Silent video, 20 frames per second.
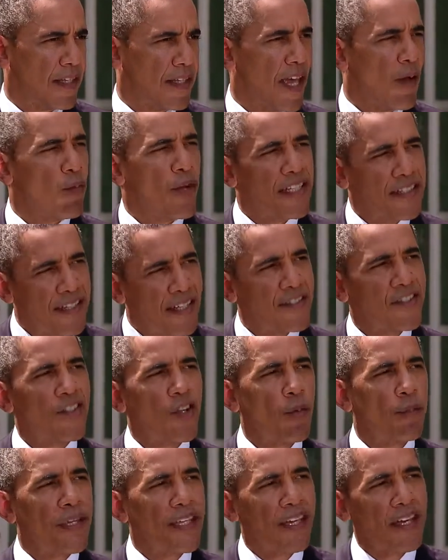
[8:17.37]
And we did
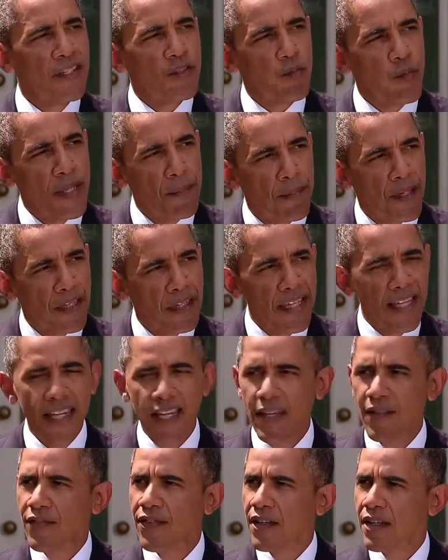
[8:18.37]
so because we
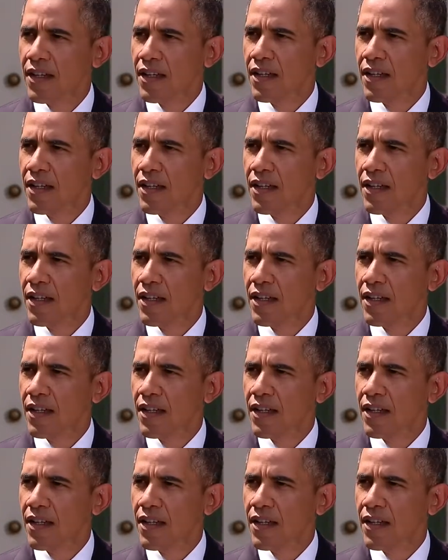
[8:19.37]
believe